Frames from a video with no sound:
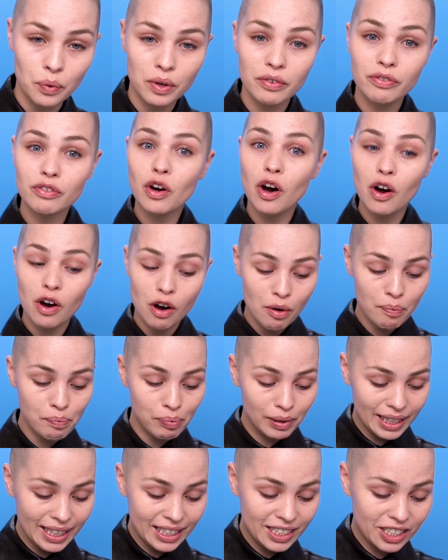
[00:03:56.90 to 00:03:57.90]
we've got our
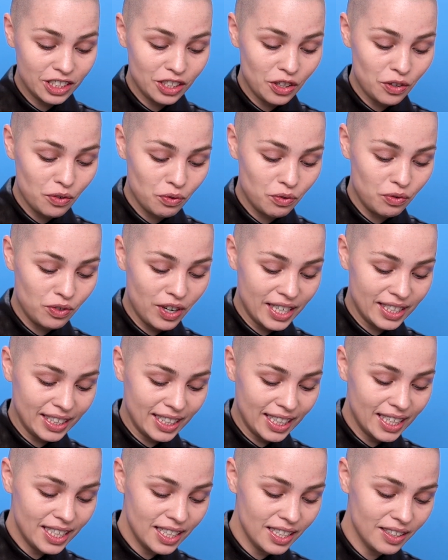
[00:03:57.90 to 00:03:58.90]
bleach
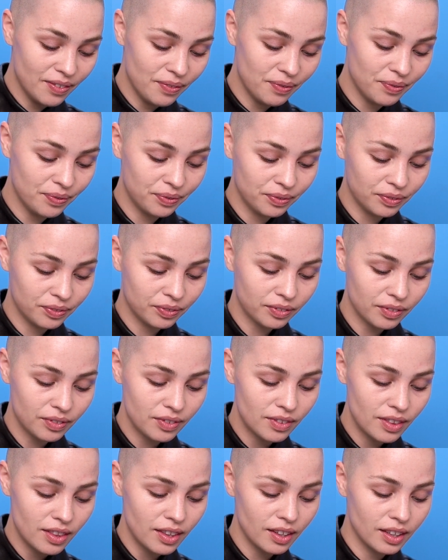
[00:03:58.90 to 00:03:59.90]
ready.
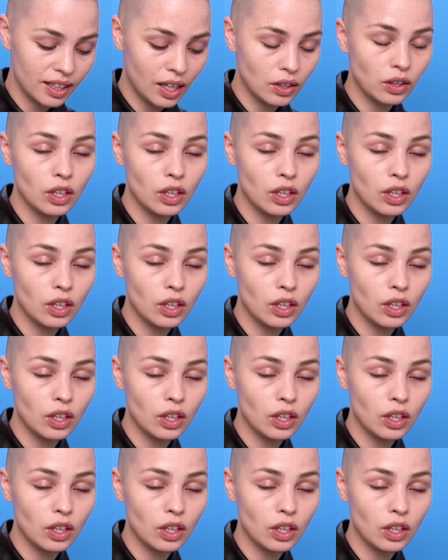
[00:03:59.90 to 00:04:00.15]
Now,